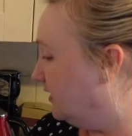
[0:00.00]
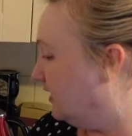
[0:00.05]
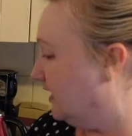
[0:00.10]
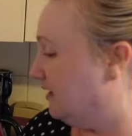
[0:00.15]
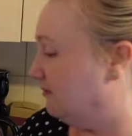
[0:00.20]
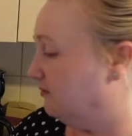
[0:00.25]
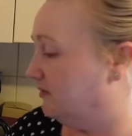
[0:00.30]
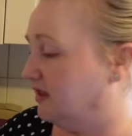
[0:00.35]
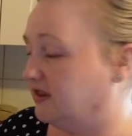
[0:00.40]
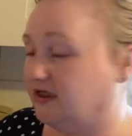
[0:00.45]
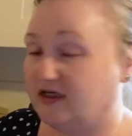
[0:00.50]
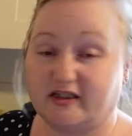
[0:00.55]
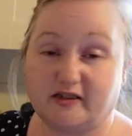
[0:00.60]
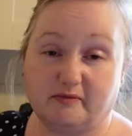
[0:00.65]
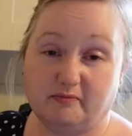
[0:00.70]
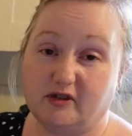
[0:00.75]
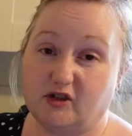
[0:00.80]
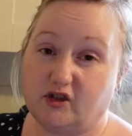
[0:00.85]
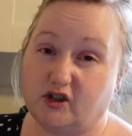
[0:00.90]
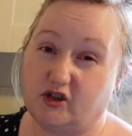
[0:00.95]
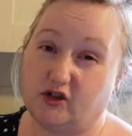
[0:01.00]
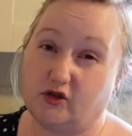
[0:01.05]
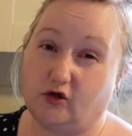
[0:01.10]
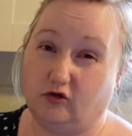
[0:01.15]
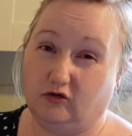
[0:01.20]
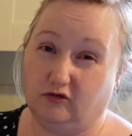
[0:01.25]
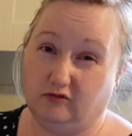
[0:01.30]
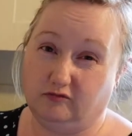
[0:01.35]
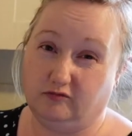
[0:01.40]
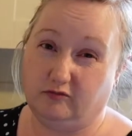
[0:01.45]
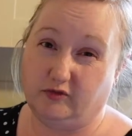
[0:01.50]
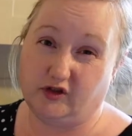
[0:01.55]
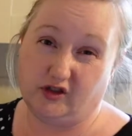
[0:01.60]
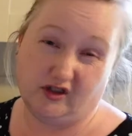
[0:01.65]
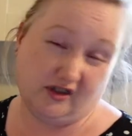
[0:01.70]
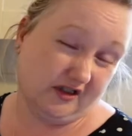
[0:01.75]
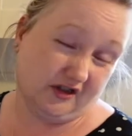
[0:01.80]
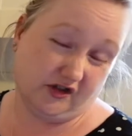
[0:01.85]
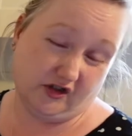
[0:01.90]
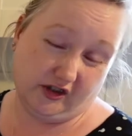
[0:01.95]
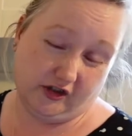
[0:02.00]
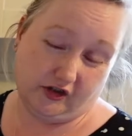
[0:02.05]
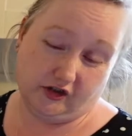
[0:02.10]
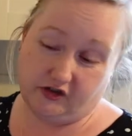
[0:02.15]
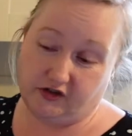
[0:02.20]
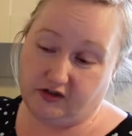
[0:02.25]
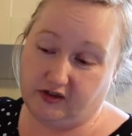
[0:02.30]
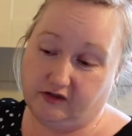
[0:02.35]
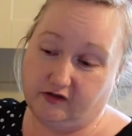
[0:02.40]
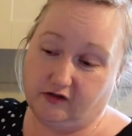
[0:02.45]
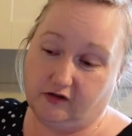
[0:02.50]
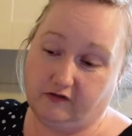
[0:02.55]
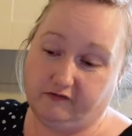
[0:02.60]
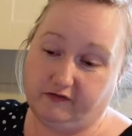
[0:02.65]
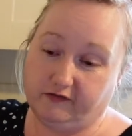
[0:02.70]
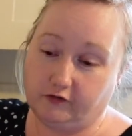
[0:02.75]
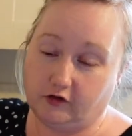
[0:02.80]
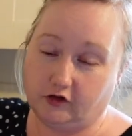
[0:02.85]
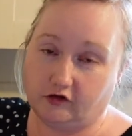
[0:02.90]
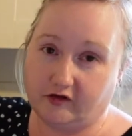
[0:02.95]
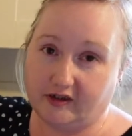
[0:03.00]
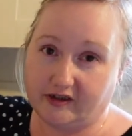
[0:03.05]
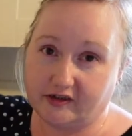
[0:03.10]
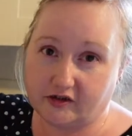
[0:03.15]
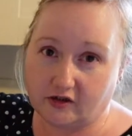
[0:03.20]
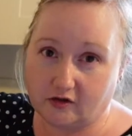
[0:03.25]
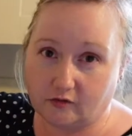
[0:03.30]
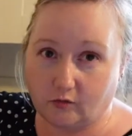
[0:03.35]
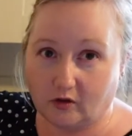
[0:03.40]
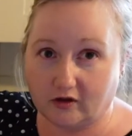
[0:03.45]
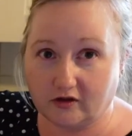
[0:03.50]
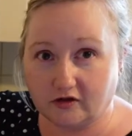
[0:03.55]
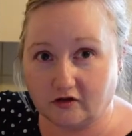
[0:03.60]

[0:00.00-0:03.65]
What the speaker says: And a smidge of salt, which is literally just either, if you've got a grinder, 1